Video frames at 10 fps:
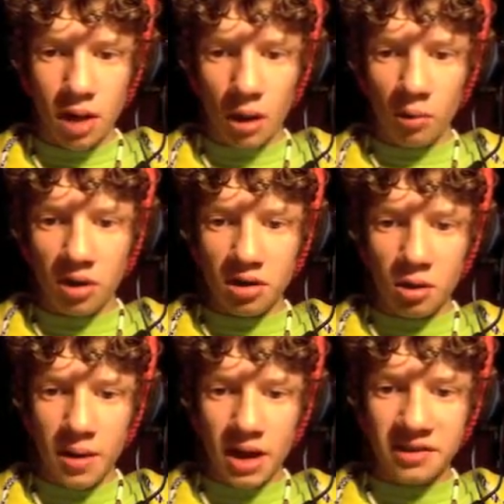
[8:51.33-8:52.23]
I want to
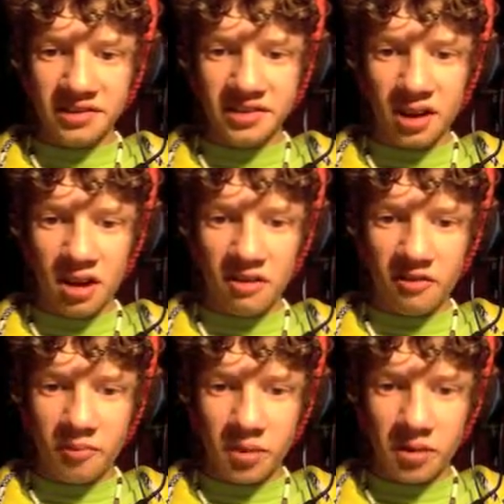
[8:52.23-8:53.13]
go back and
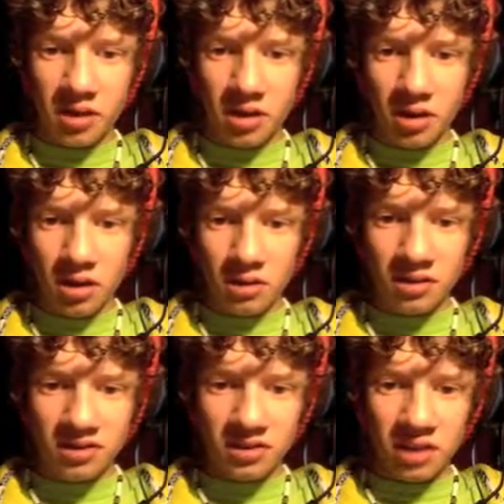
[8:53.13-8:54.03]
save, but then
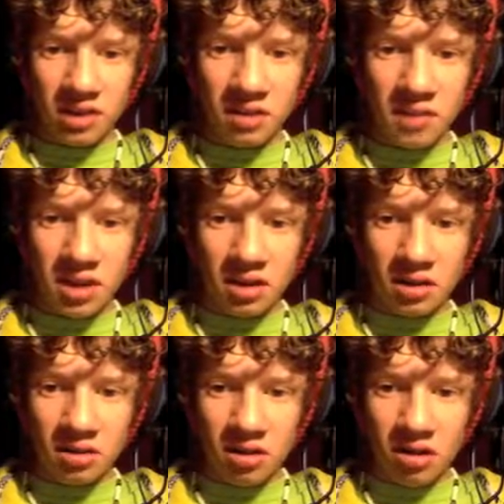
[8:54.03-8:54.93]

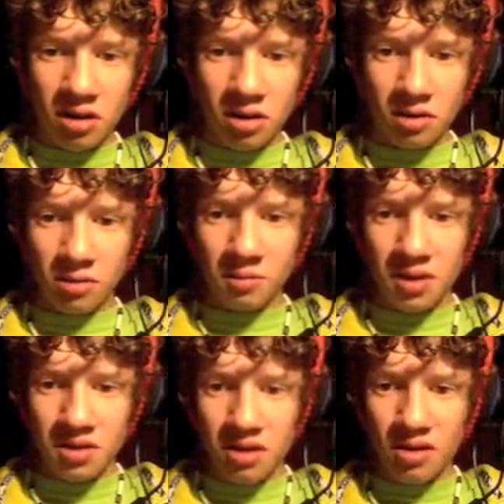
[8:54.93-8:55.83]
Slendymander will be
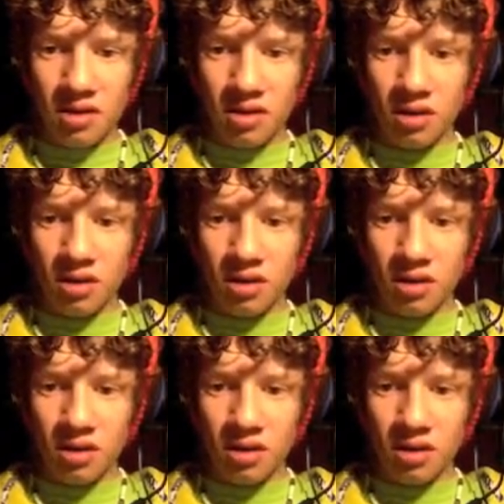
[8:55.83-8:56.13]
there.